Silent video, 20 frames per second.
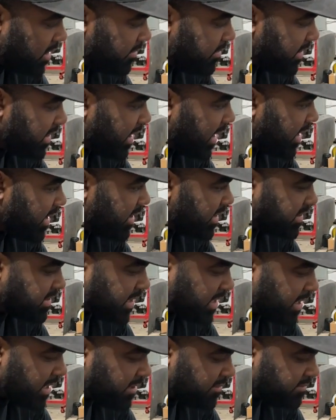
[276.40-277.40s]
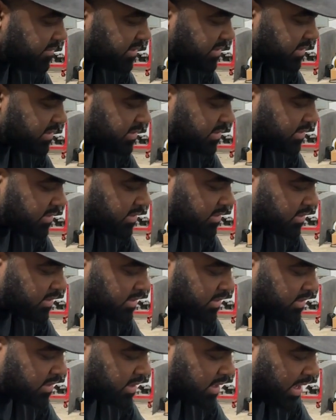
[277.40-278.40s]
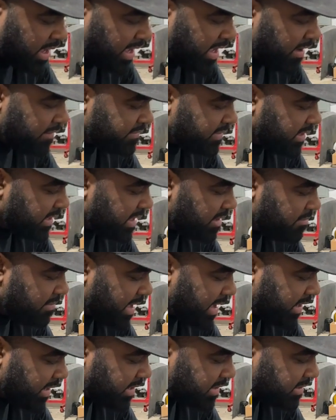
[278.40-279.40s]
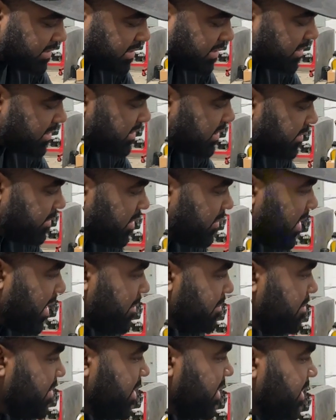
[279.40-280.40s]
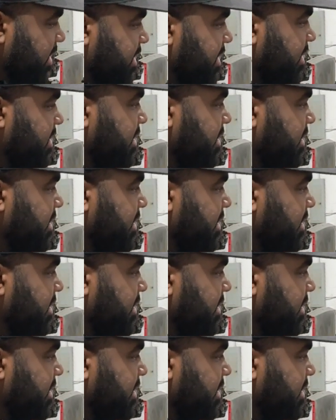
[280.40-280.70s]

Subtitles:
lot of the times. I have to get back into some of my book